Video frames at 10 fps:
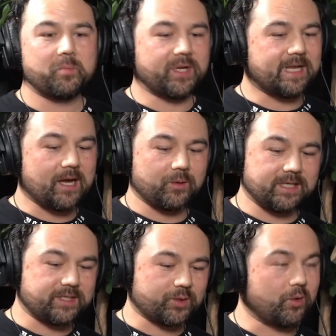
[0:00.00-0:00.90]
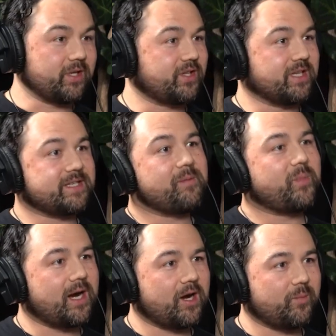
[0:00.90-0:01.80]
But now it's grown into this
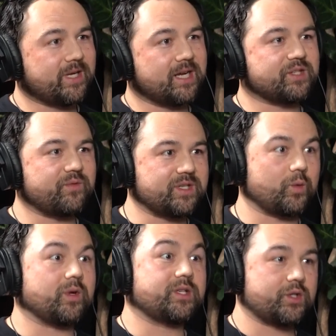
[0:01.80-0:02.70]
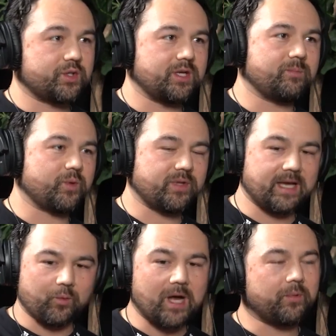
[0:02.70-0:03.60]
empire because of his relationships with
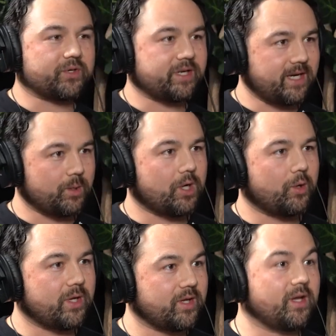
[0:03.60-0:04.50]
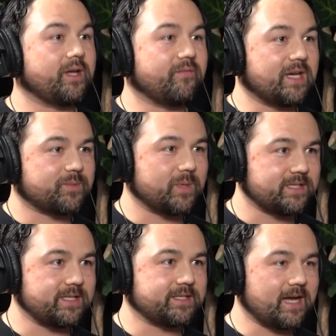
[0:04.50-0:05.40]
like Robert De Niro and the
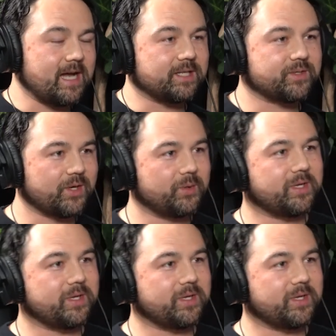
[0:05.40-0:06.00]
investments he's got. So